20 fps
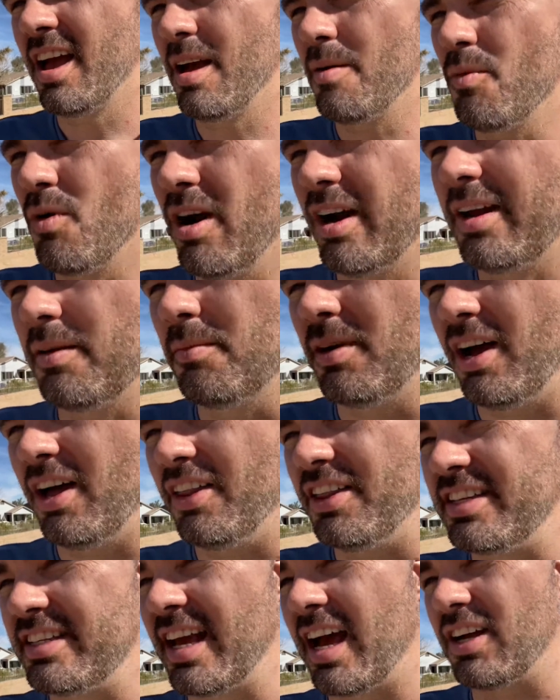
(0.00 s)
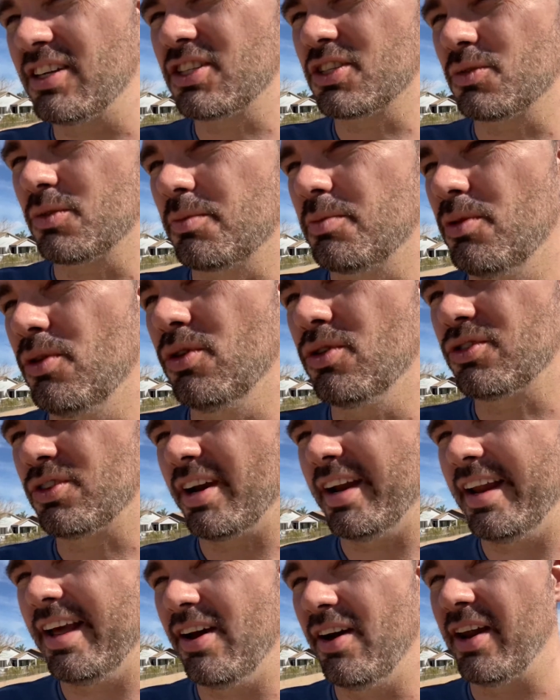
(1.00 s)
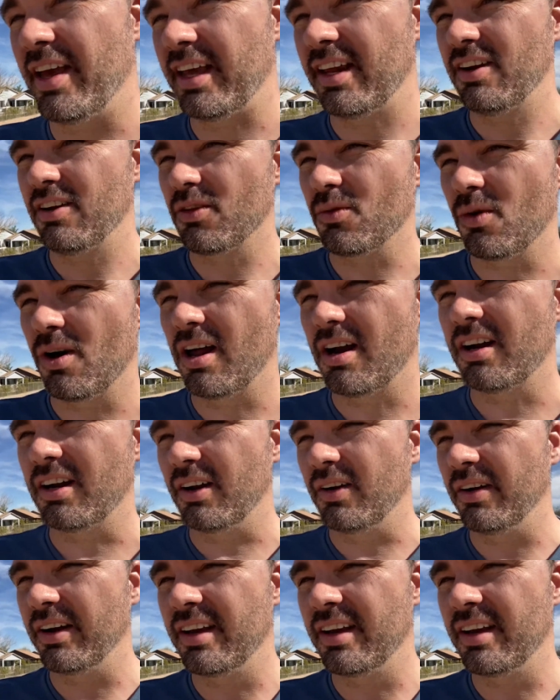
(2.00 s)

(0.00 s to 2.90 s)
walking by all these houses with pools right now and I can hear the water going